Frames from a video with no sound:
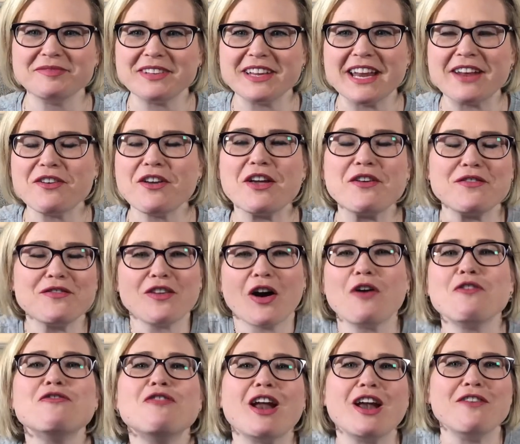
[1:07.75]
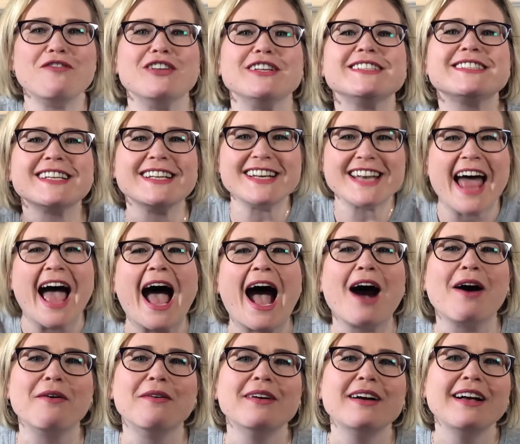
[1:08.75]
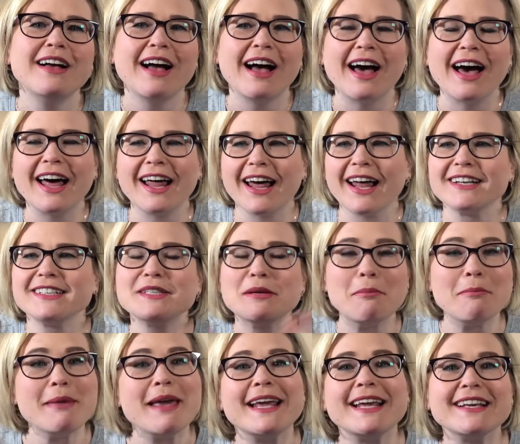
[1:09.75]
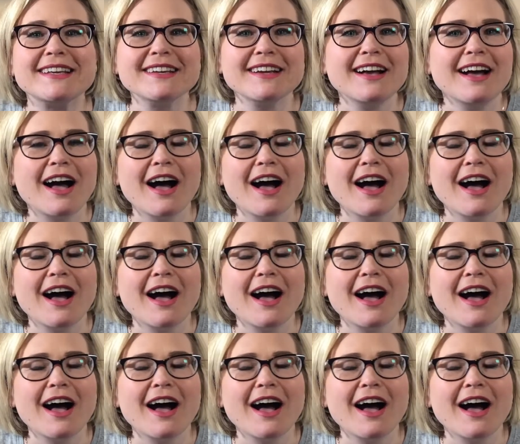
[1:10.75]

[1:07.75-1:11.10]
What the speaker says: it felt relevant to now and to me,